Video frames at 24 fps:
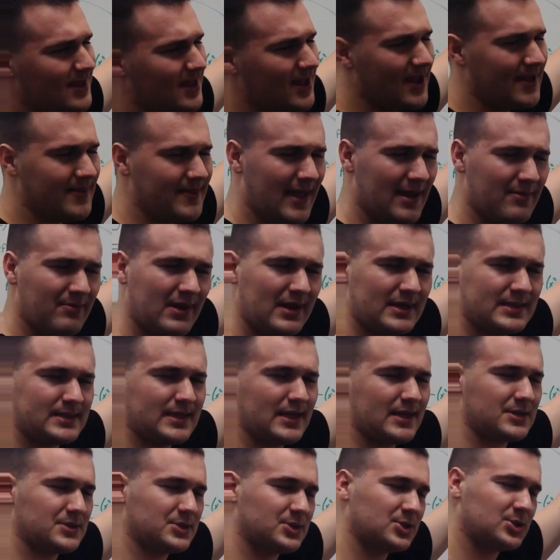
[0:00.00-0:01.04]
And that makes
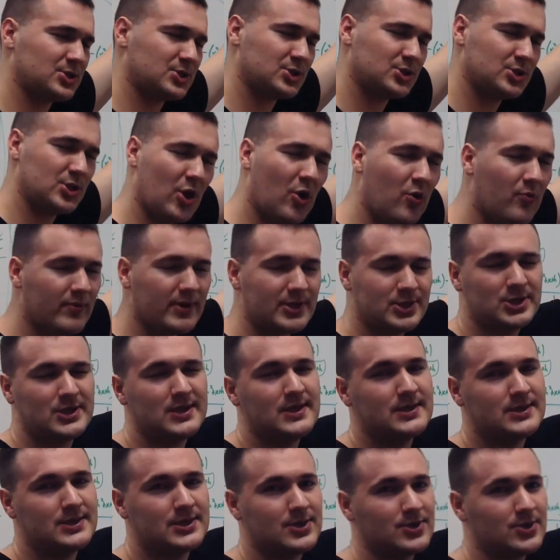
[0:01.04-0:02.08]
things so much
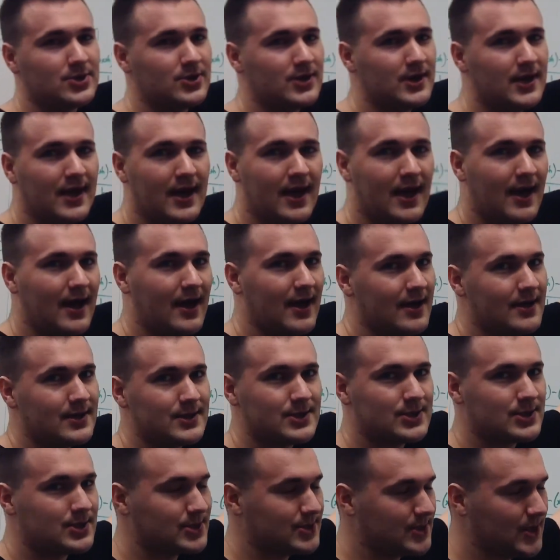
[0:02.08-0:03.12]
easier.
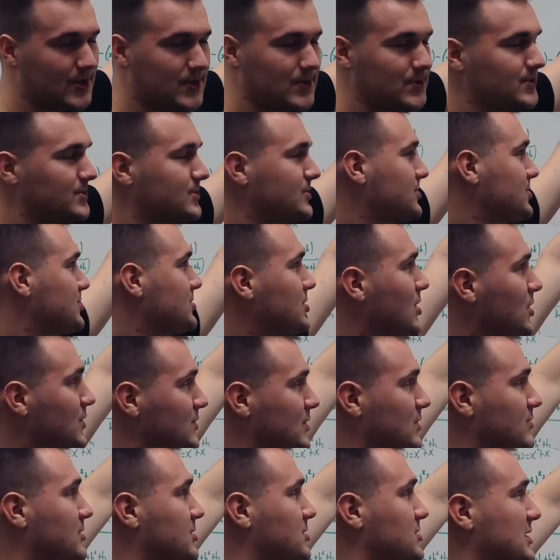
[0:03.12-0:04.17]
So
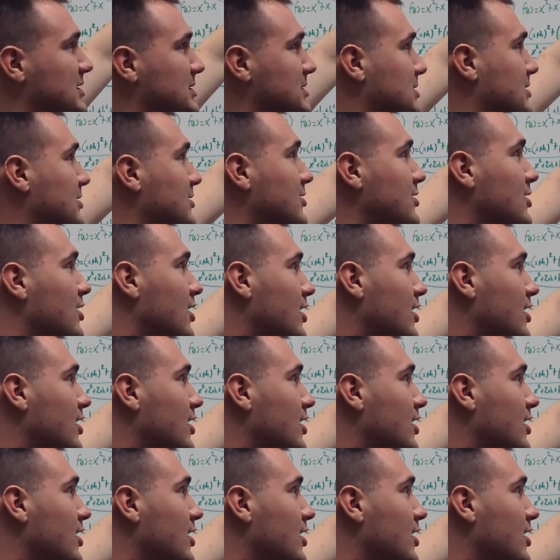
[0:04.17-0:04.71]
much easier.